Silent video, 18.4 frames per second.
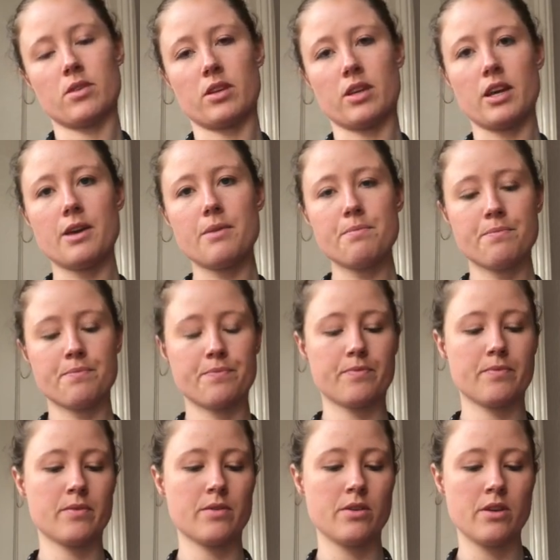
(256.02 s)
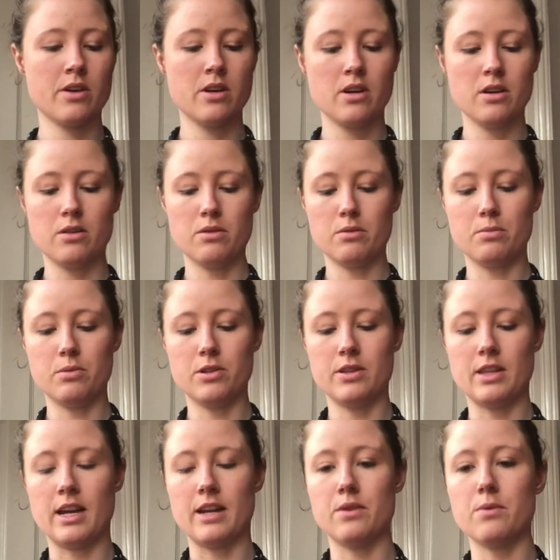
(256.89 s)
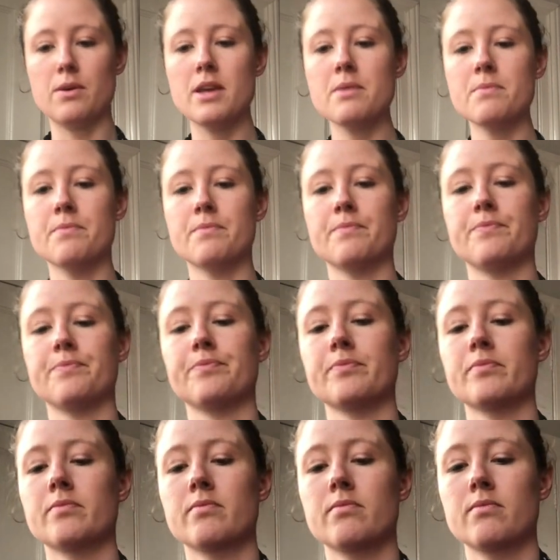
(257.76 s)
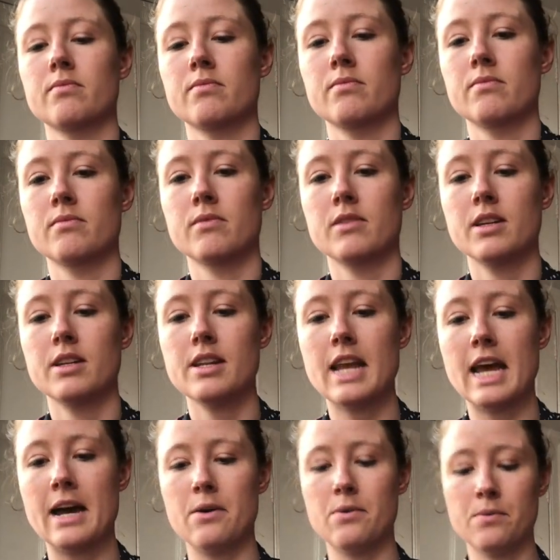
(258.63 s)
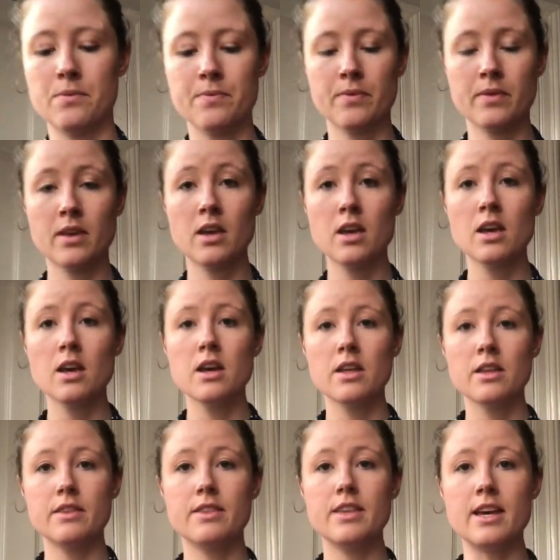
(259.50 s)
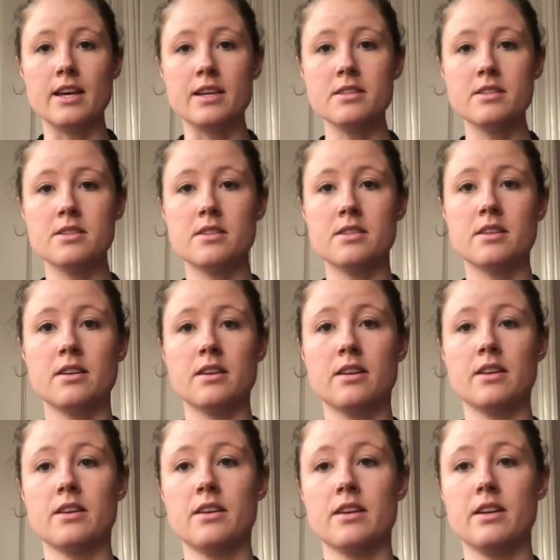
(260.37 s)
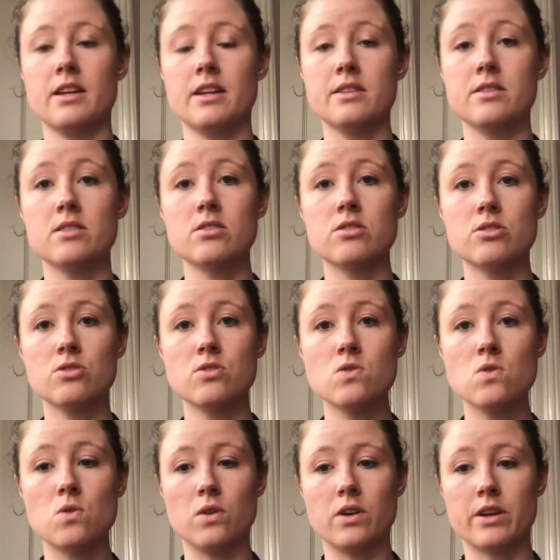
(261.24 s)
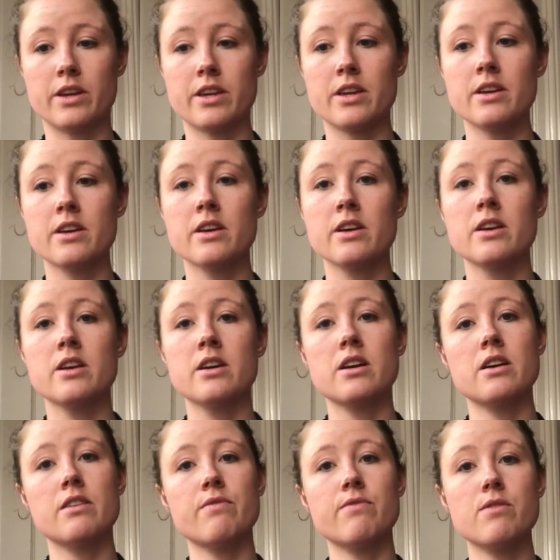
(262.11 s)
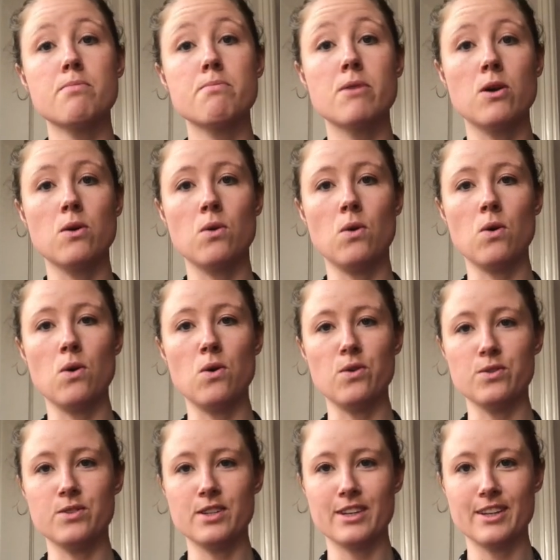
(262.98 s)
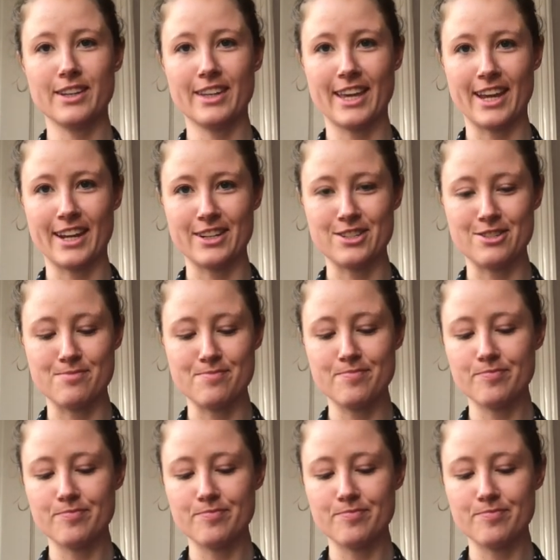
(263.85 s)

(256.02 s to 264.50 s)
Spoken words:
Okay, put that away. Now, this is a story of the Bowhold Kingdom.